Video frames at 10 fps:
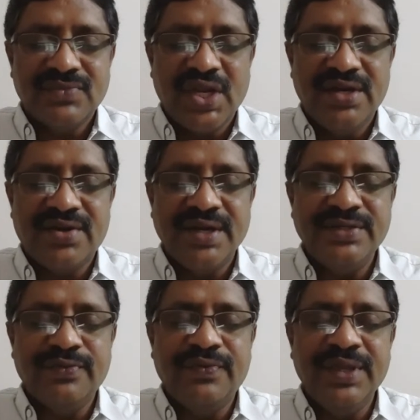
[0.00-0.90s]
And try
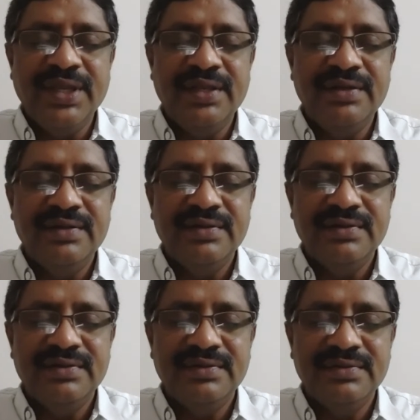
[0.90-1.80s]
to feel
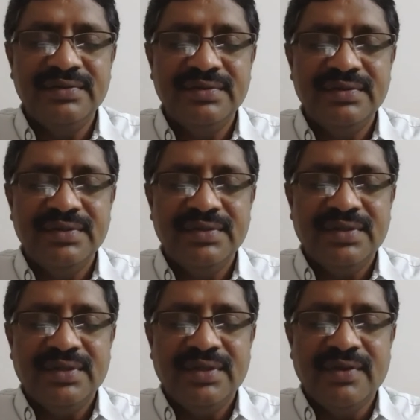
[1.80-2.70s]

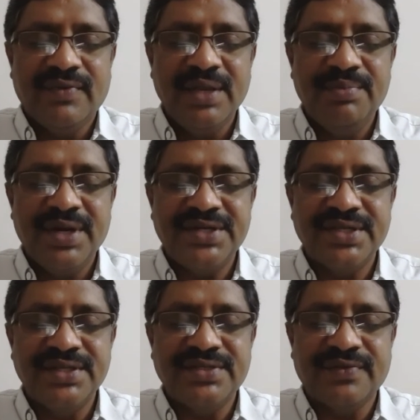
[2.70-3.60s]
the
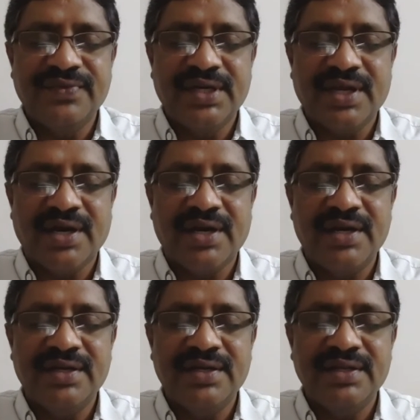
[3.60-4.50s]
vibrations of that
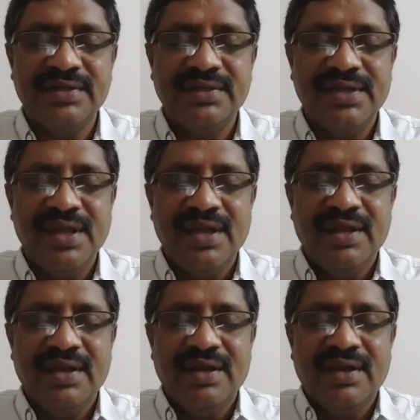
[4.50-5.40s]
heart
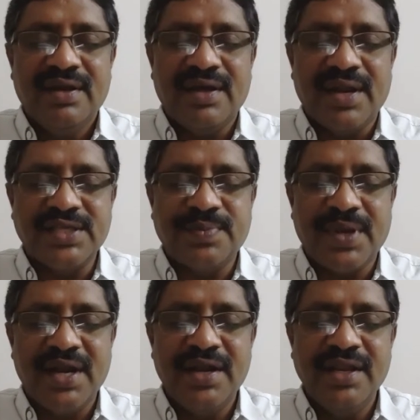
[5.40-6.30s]
are
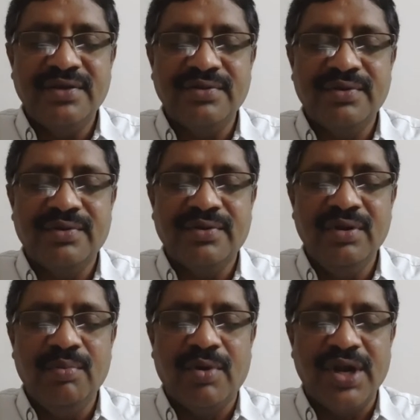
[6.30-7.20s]
expanding to the
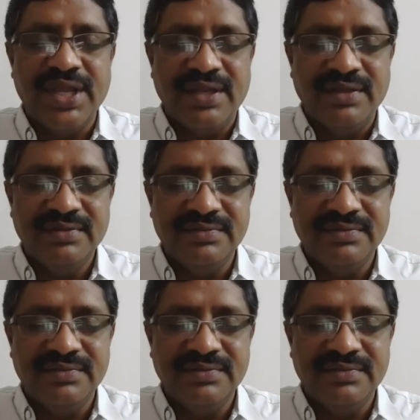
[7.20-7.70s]
whole body.